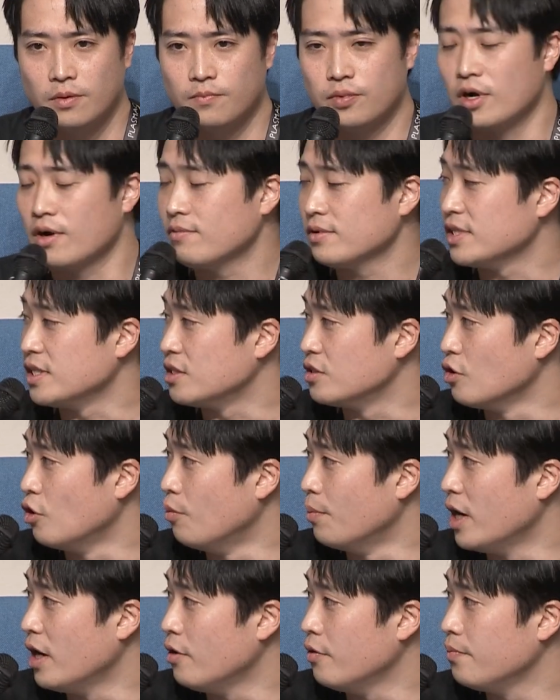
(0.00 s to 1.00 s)
privacy is
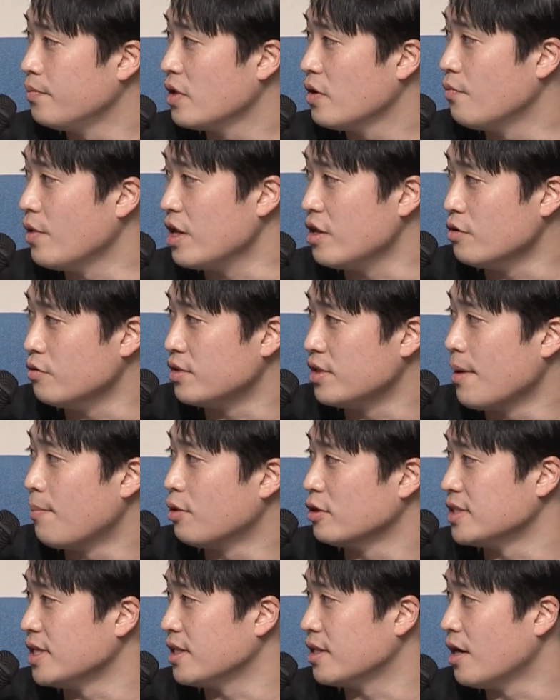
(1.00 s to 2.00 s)
normal when you
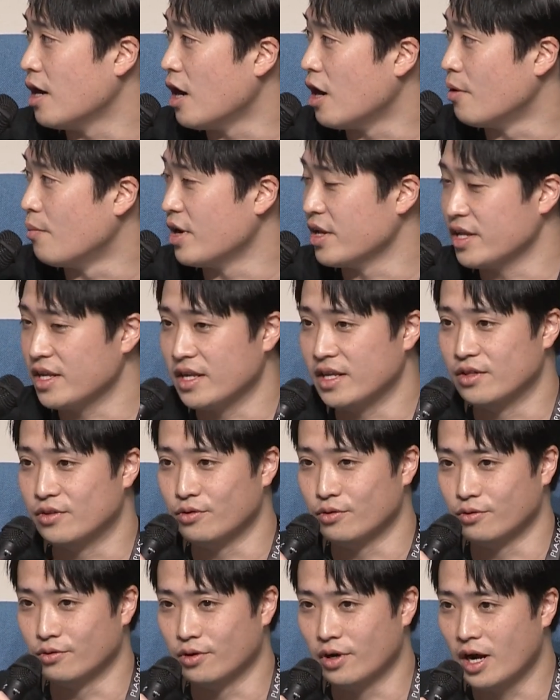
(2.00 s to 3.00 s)
deposit hard money
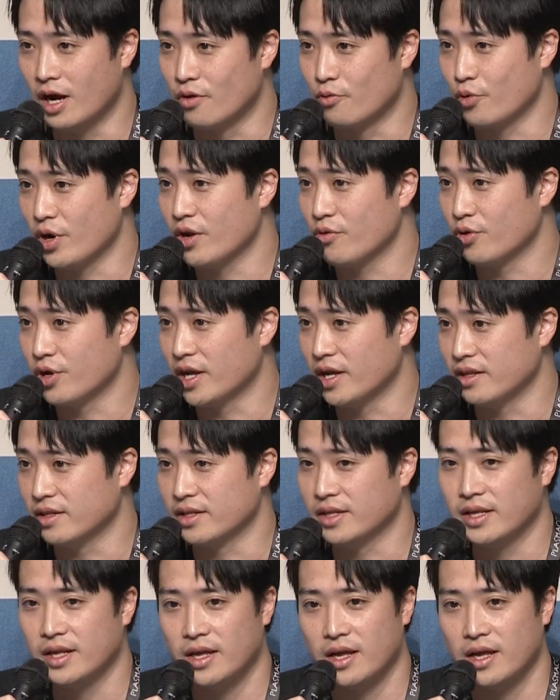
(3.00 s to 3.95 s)
into Railgun.